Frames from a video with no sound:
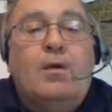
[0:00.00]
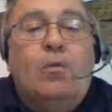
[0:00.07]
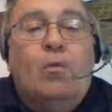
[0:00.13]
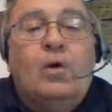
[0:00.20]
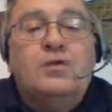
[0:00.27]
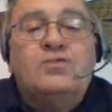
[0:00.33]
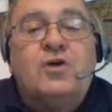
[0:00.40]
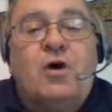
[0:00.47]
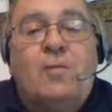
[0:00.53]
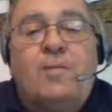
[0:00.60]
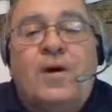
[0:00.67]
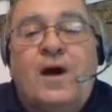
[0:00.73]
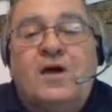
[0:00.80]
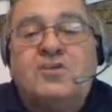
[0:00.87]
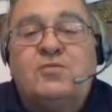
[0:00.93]
Once all
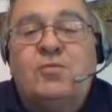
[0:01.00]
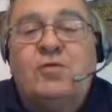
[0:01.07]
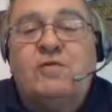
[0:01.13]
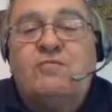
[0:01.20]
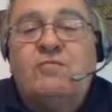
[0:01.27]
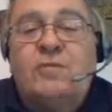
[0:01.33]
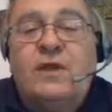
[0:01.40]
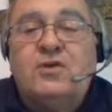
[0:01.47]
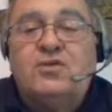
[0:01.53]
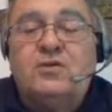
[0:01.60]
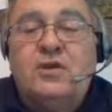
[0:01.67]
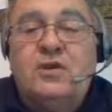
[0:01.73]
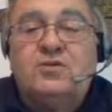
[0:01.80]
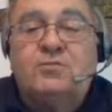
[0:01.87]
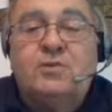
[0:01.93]
possible information
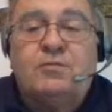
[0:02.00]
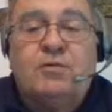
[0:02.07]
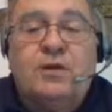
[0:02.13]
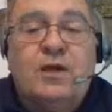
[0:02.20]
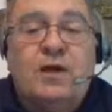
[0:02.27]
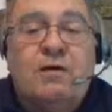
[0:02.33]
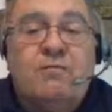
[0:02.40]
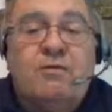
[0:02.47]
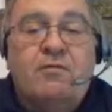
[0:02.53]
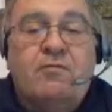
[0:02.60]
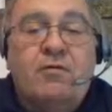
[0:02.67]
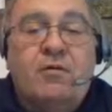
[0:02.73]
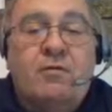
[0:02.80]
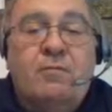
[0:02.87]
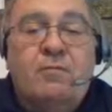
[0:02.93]
has been recovered
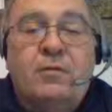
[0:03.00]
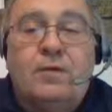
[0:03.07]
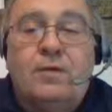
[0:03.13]
from